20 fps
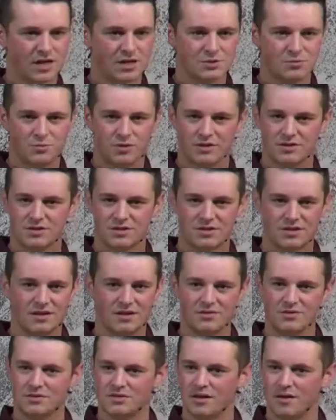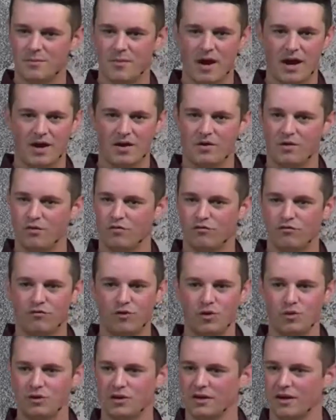because we're still somehow
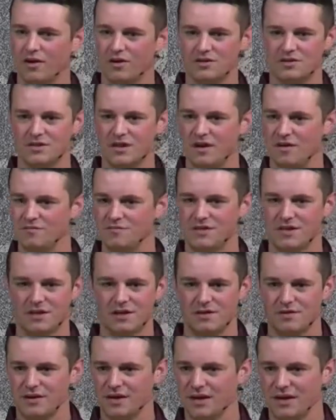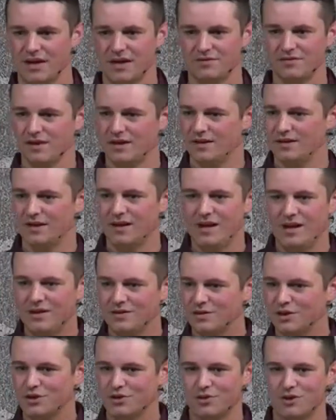fooling ourselves into thinking that
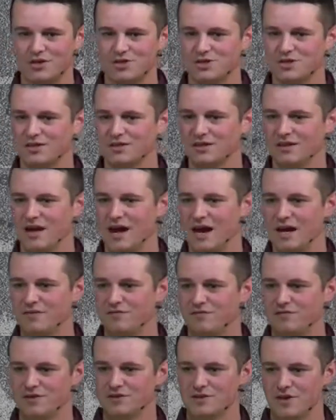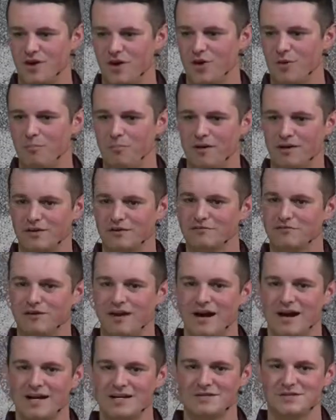the Christian life is all
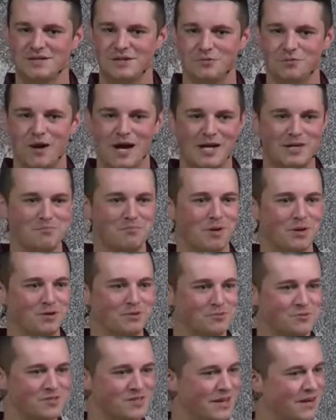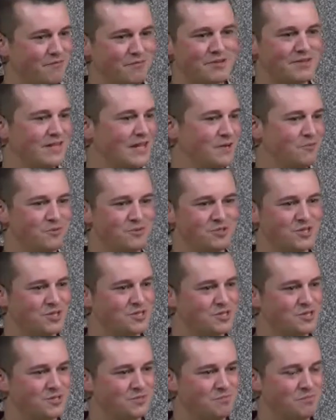butterflies and rainbows and everything will
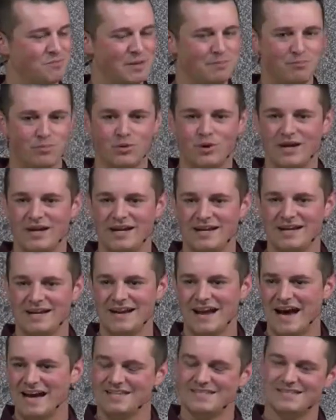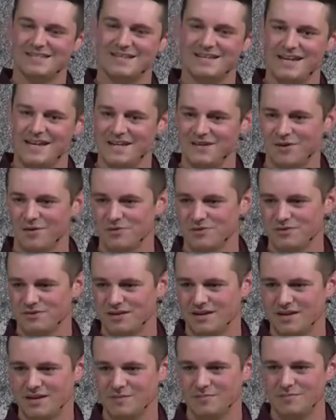just be pretty and nice and neat all the
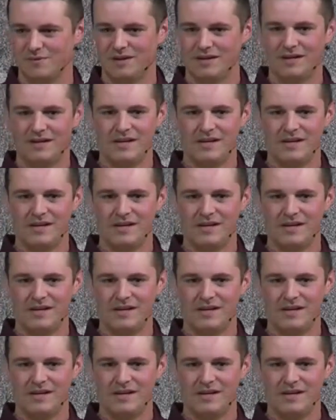time.